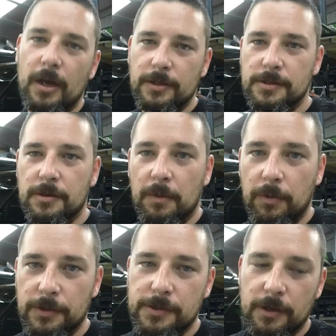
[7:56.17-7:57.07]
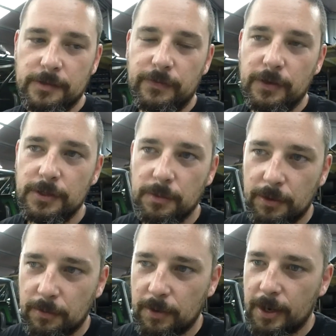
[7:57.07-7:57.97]
decide what size fuse you want
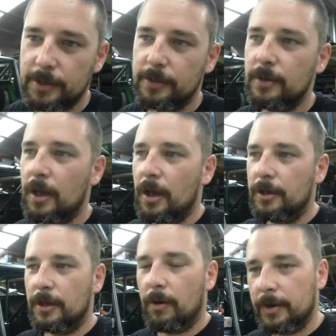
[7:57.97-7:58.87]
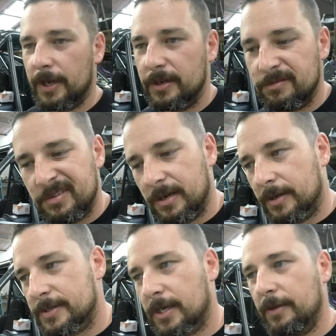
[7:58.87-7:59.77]
to run and go and get,
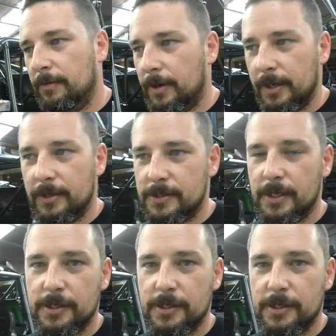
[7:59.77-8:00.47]
say you're running a set